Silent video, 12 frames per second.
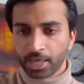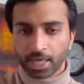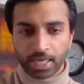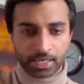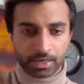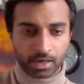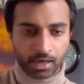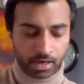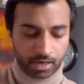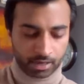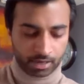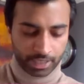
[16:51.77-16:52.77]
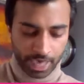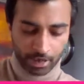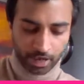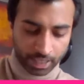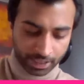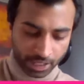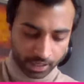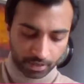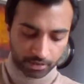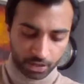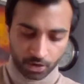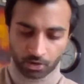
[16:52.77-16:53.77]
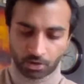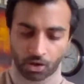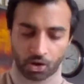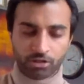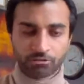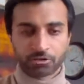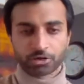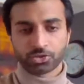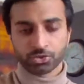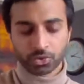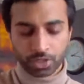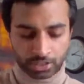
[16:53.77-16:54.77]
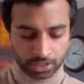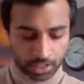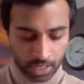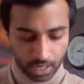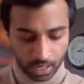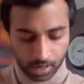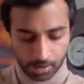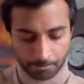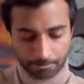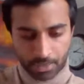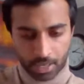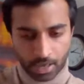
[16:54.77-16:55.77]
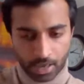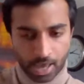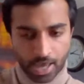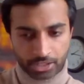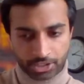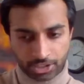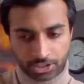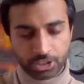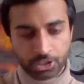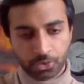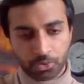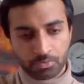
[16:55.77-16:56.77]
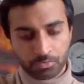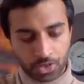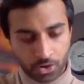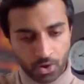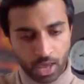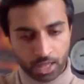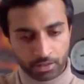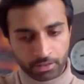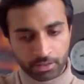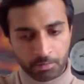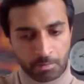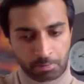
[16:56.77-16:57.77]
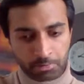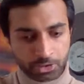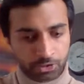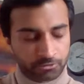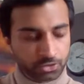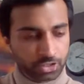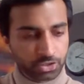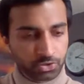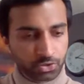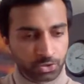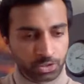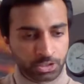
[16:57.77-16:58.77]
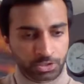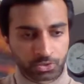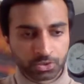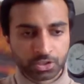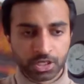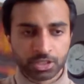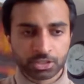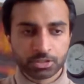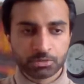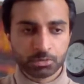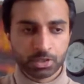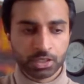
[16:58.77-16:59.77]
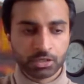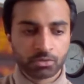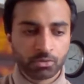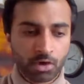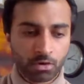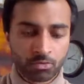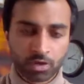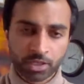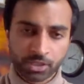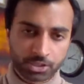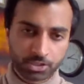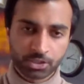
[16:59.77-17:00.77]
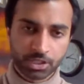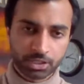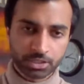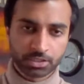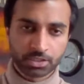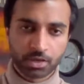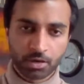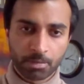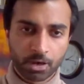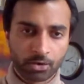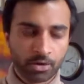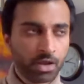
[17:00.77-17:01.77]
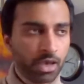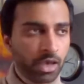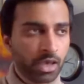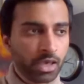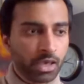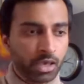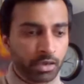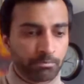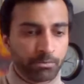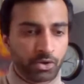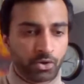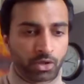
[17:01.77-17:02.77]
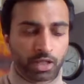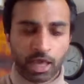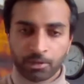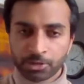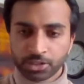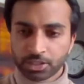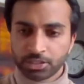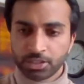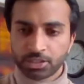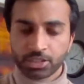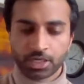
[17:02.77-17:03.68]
And yeah, I think all of our students at GCU, and the members of GCU Students Association, we are really serious about climate justice